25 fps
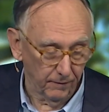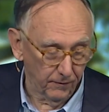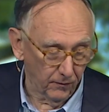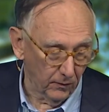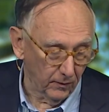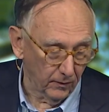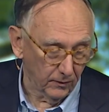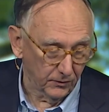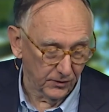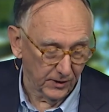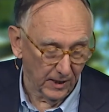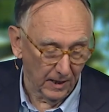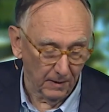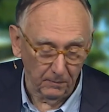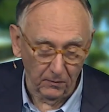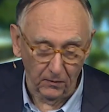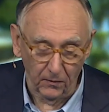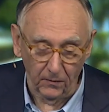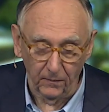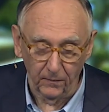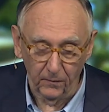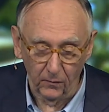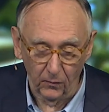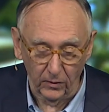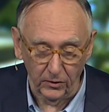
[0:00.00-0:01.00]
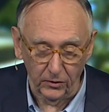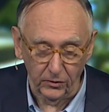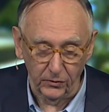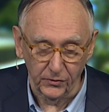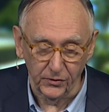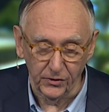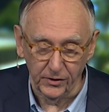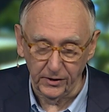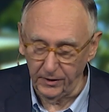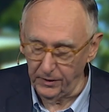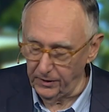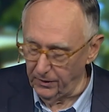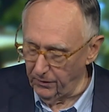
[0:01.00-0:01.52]
for example, what you
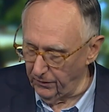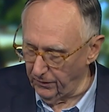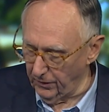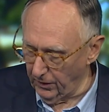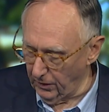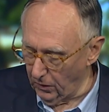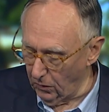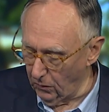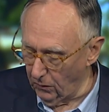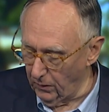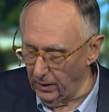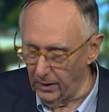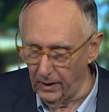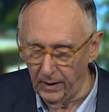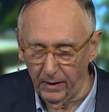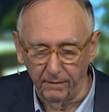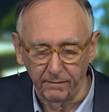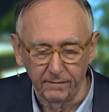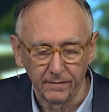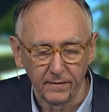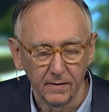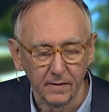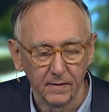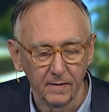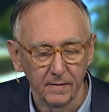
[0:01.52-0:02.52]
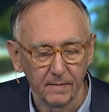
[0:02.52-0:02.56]
see here in the lower left.